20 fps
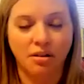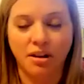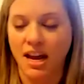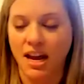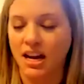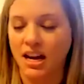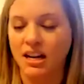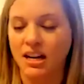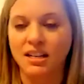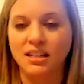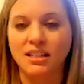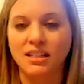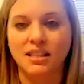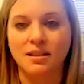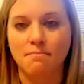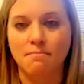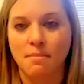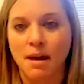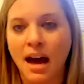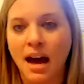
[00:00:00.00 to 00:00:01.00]
candidates
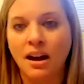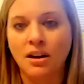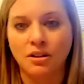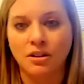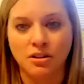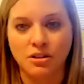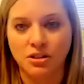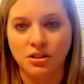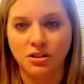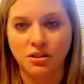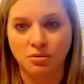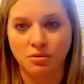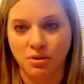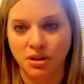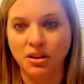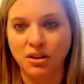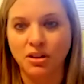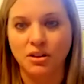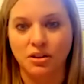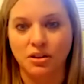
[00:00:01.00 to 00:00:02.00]
that mattered to the
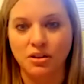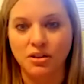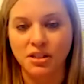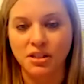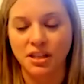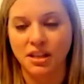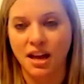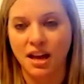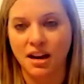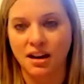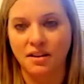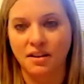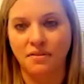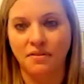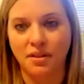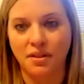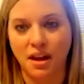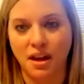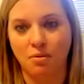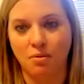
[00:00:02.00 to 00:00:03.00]
realtors, and that if
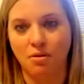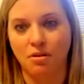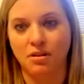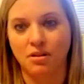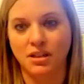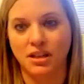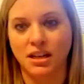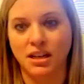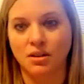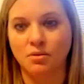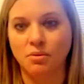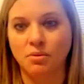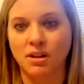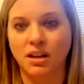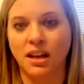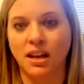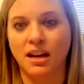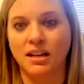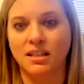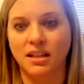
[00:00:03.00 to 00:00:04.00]
they were to get
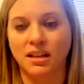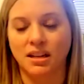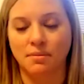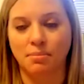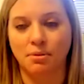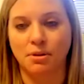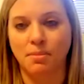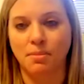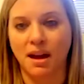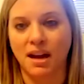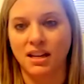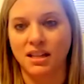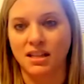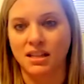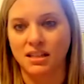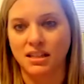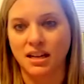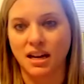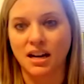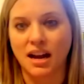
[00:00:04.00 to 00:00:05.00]
reelected and put back in
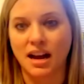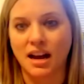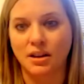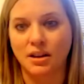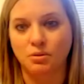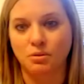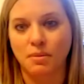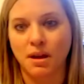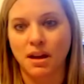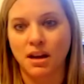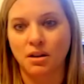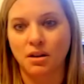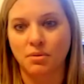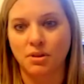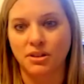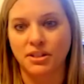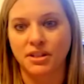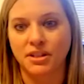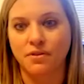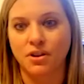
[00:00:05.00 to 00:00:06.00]
the state house would make a
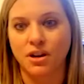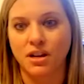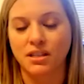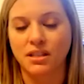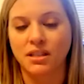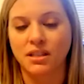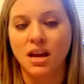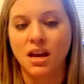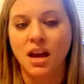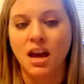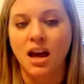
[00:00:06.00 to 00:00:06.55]
real difference.